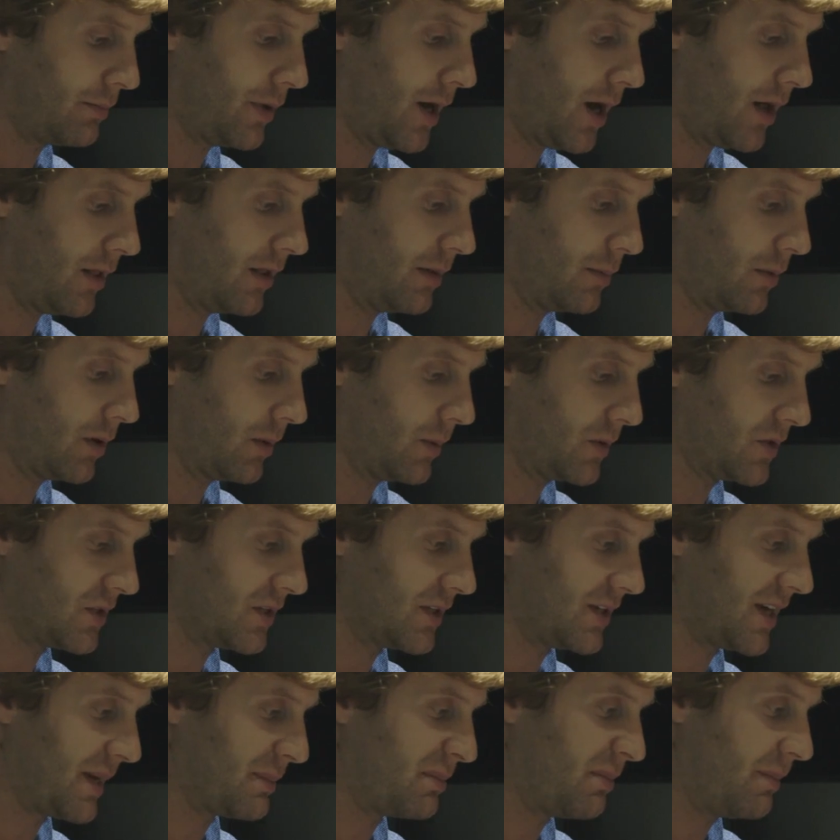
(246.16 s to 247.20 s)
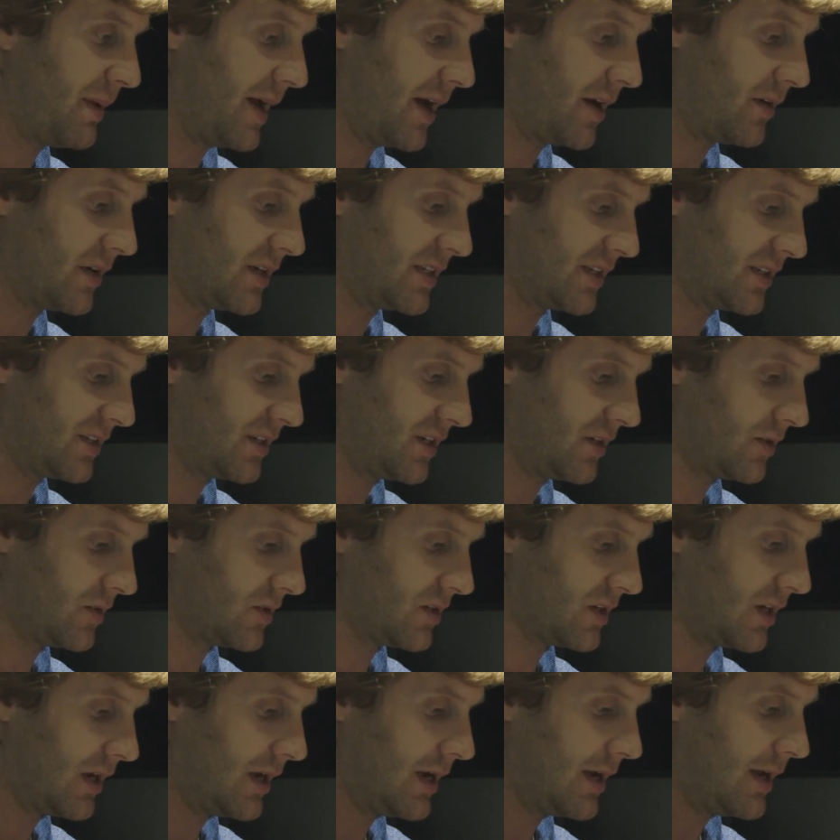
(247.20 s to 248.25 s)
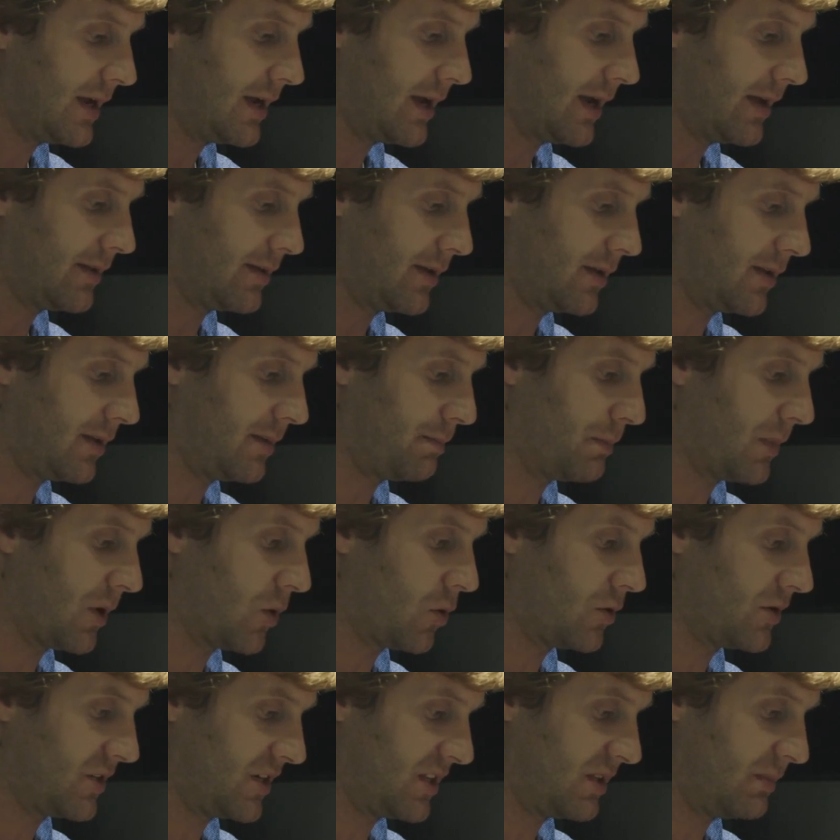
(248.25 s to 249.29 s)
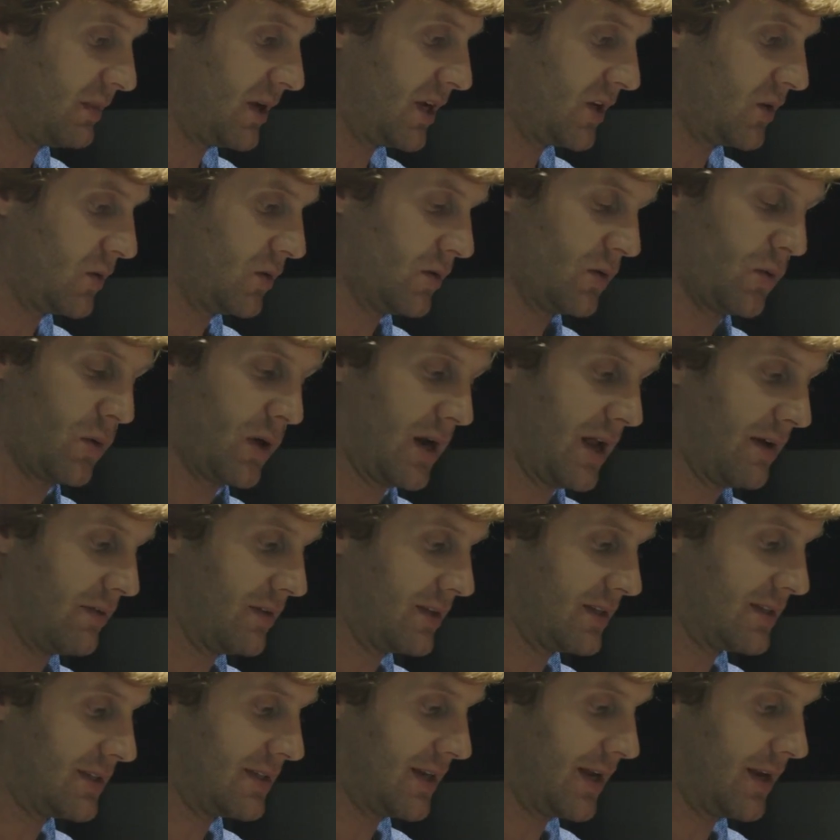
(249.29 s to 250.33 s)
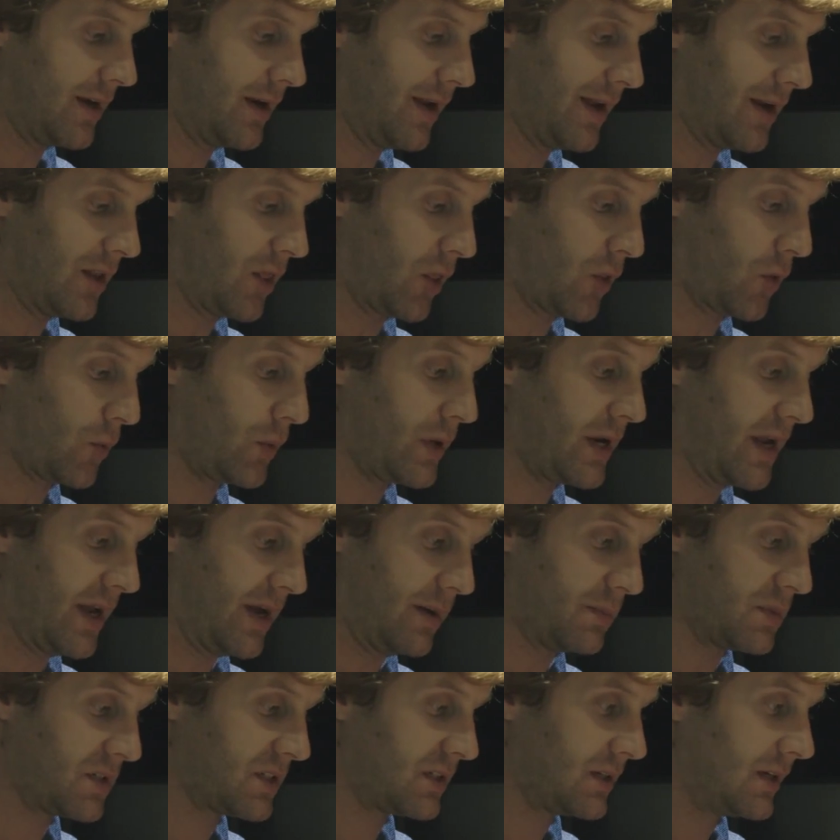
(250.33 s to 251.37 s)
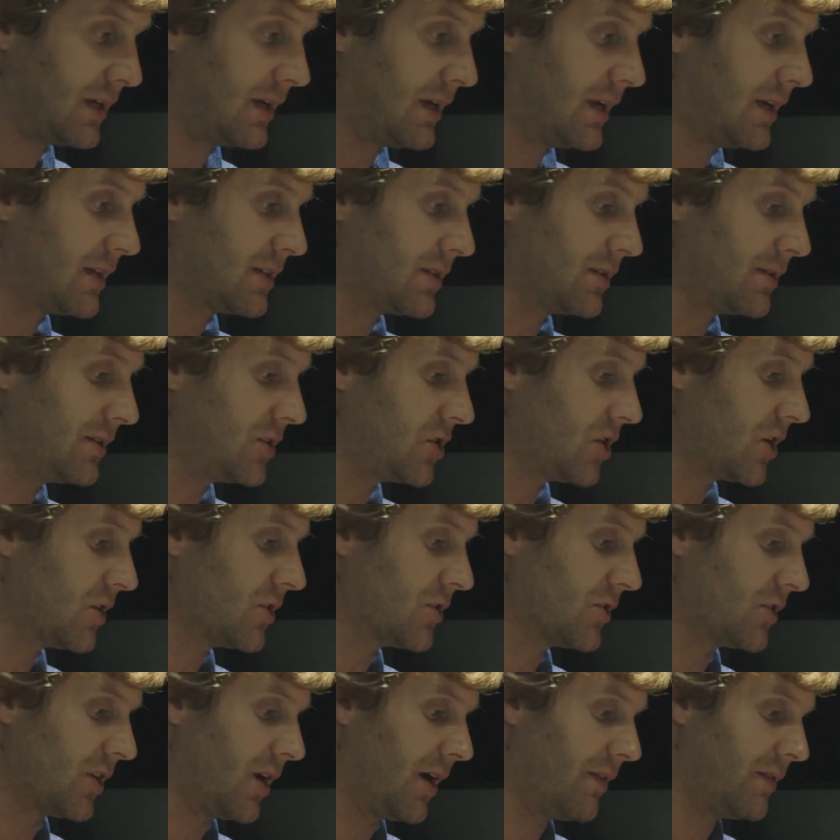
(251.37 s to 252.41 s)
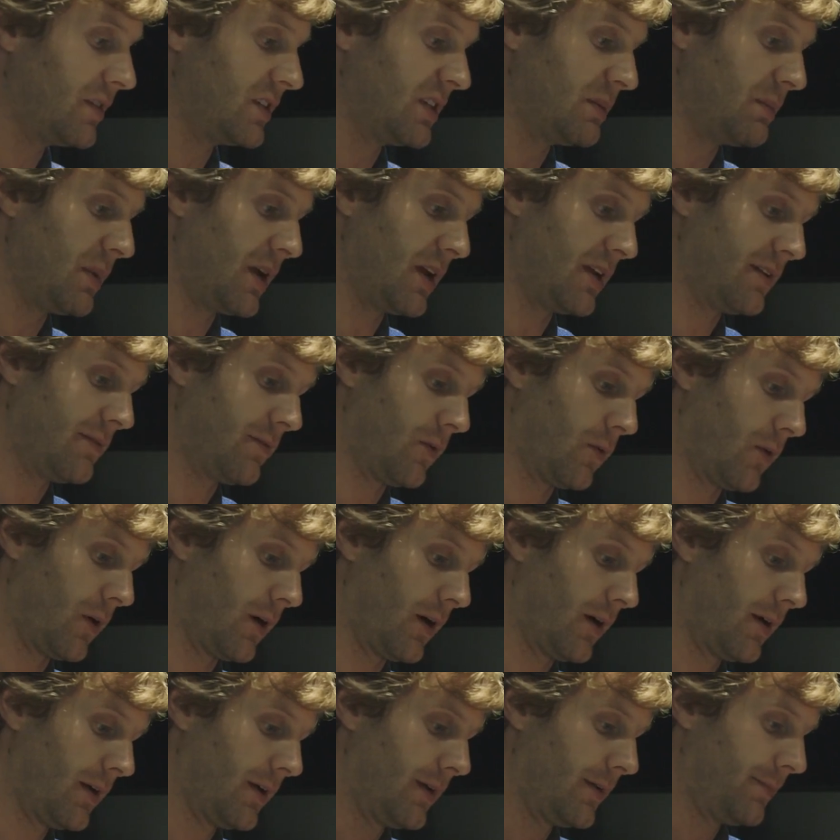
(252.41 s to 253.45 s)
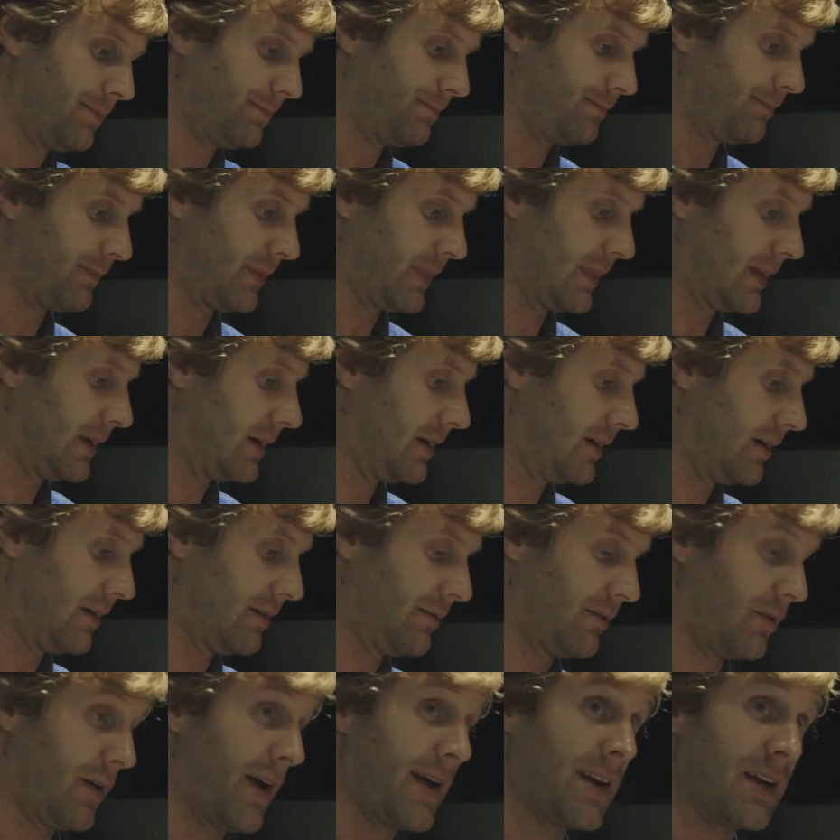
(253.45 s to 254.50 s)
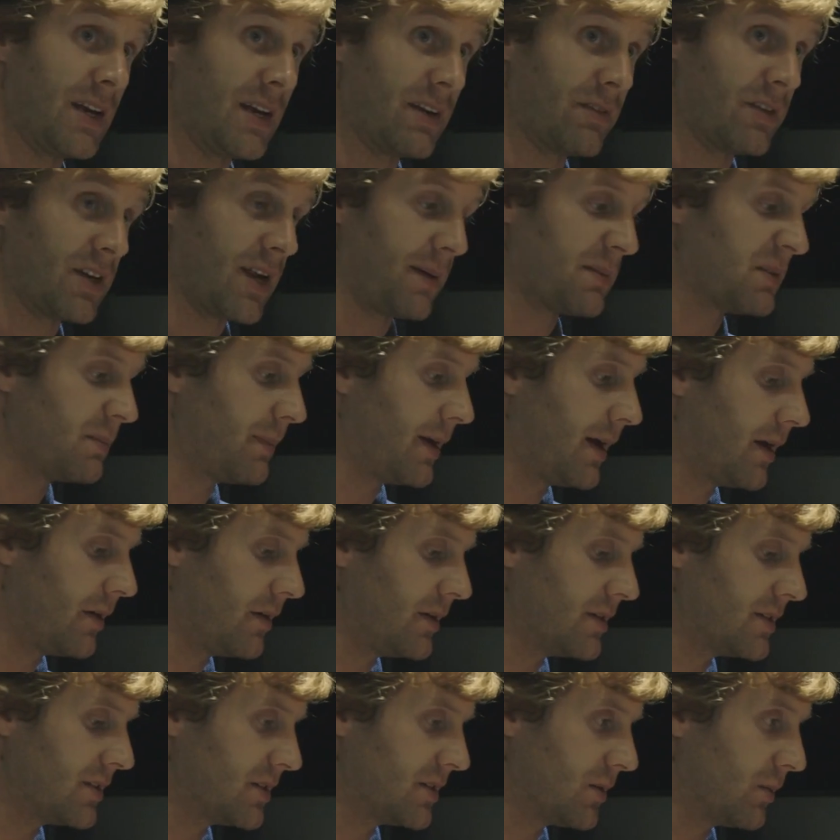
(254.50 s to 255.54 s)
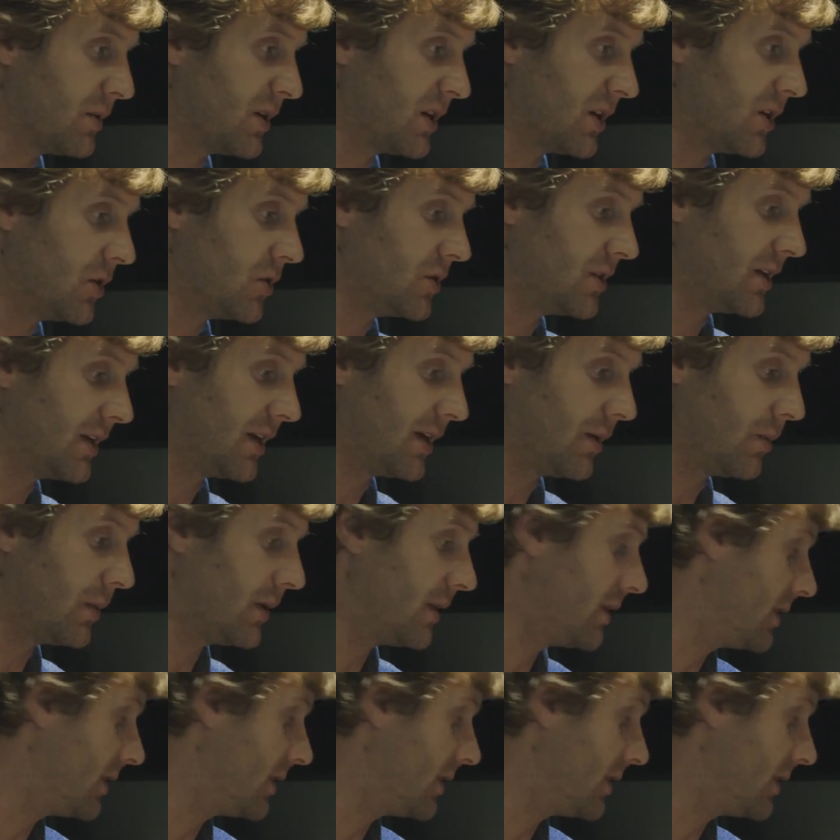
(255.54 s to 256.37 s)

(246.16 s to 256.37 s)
polymer, which is the type of batteries these used. And then according to the manual, we want to have it set at 3 amps. So these chargers are obviously made for a variety of different types of batteries. So when you're using it with